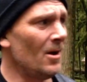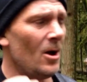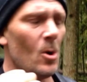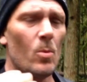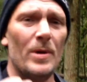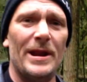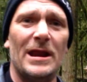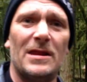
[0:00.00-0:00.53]

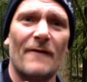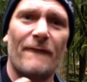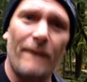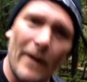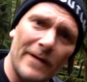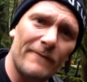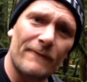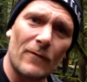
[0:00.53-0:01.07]
We need to
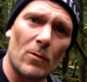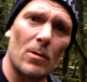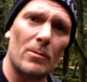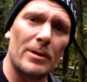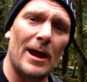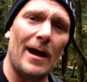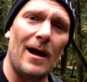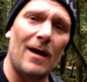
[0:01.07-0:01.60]
fight for what we
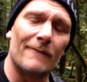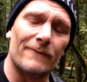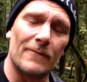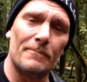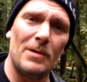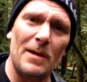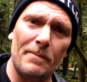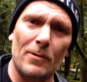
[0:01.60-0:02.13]
have.
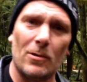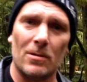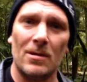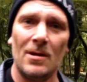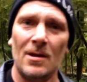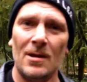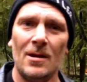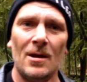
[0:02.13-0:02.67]
People,
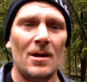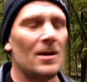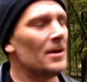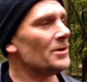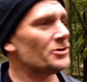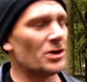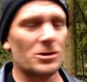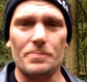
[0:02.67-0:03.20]

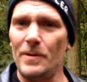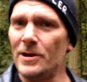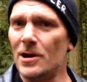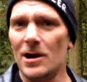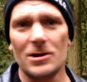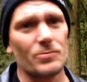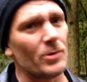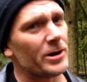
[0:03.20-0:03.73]
just
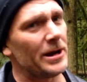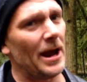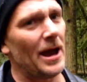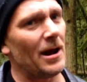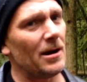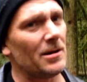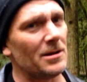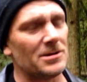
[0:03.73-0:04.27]
because we're
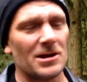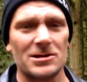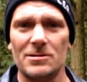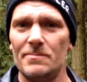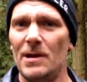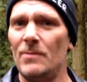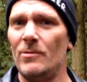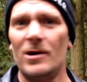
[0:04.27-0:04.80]
Canada doesn't
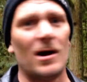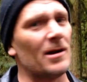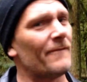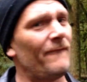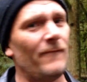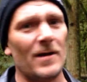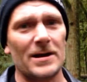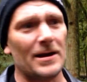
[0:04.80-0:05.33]
mean we gotta
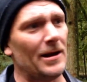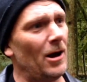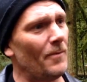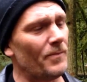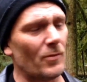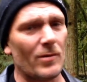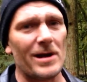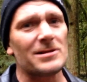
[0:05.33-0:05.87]
fucking help
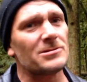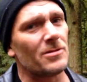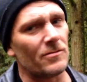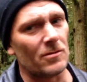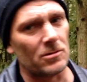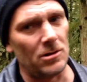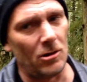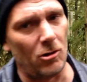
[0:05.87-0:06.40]
the rest of the
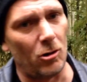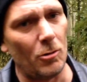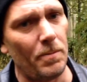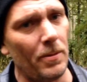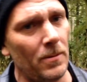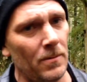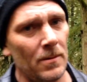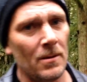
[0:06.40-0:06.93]
globe.
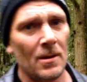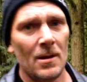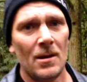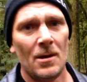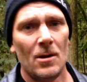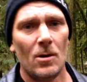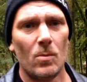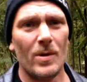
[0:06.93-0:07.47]

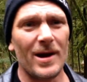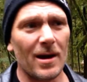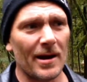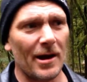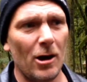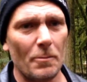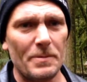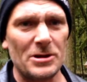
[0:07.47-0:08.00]
We gotta
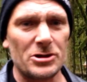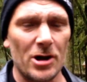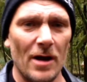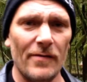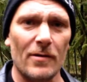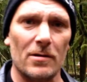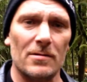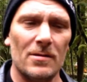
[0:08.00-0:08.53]
help each
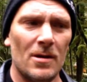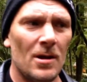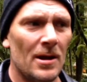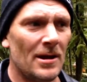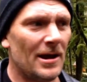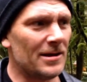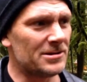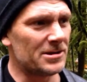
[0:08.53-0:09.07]
other.
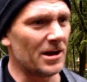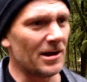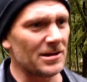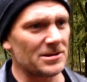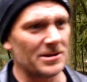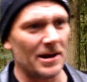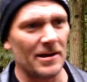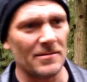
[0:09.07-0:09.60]
Instead of
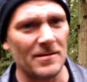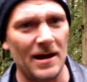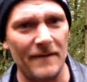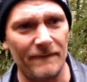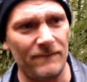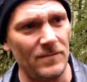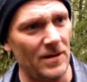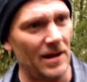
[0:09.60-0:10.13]
sending that
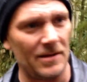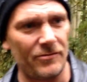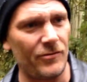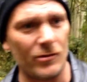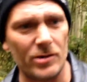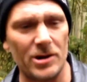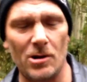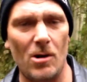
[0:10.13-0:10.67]

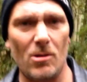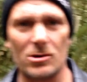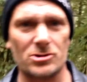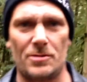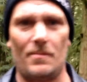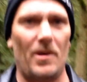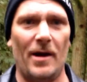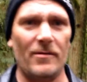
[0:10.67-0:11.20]
$30 a
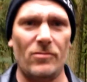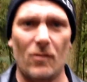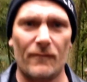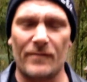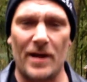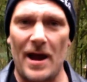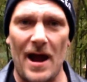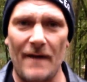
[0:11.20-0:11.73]
month over
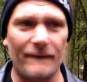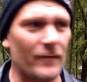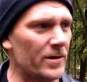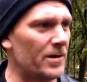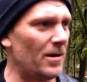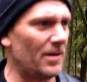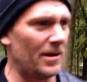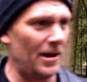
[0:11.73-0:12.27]
to
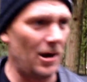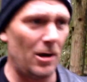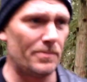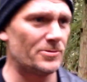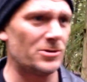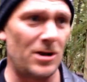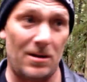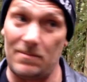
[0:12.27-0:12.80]
Africa to help
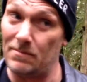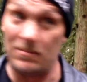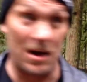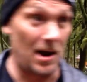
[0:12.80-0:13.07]
some